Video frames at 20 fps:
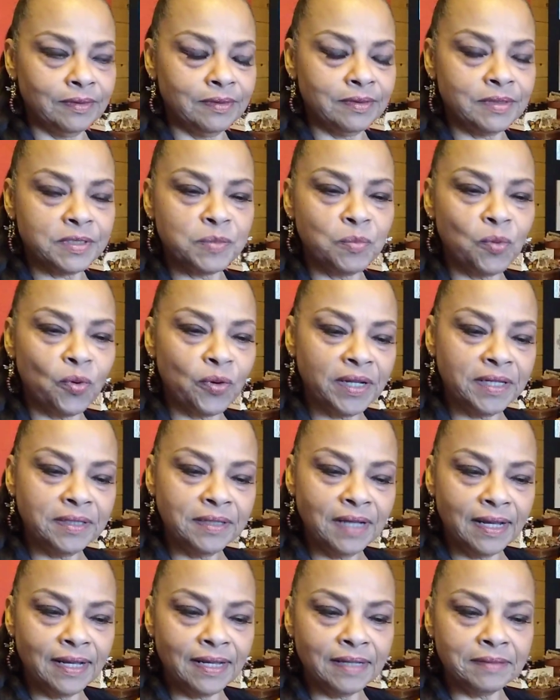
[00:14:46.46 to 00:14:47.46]
this
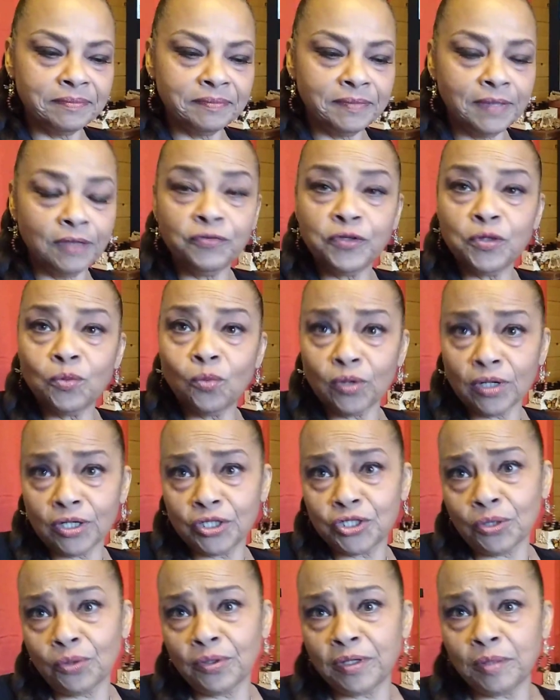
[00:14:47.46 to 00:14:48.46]
morning, if you want to
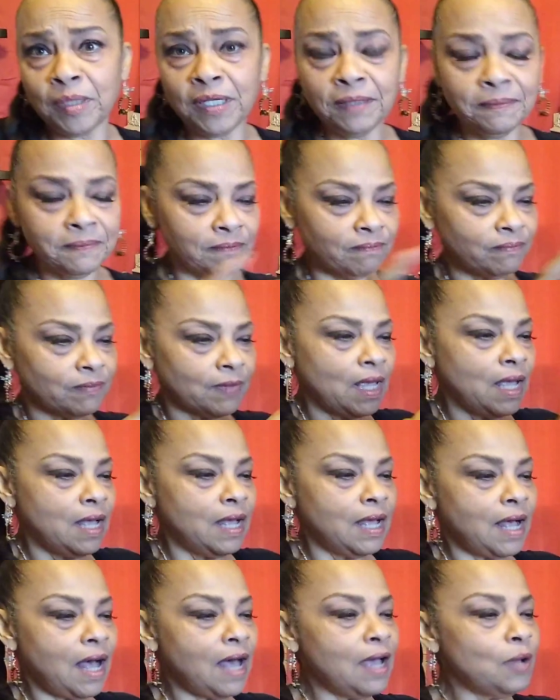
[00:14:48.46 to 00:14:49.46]
join me,
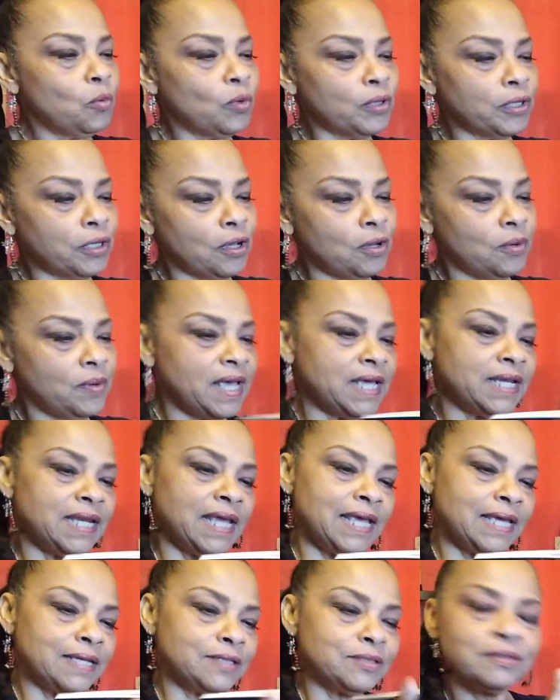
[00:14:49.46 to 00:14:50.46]
I want to go ahead
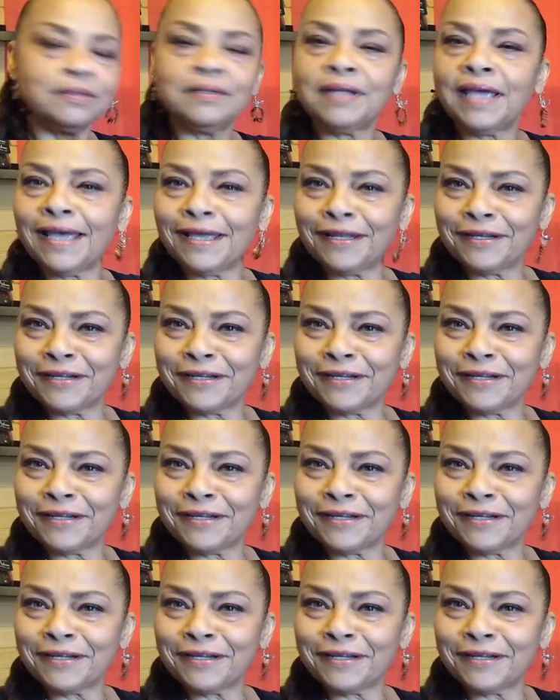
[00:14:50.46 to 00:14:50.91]
and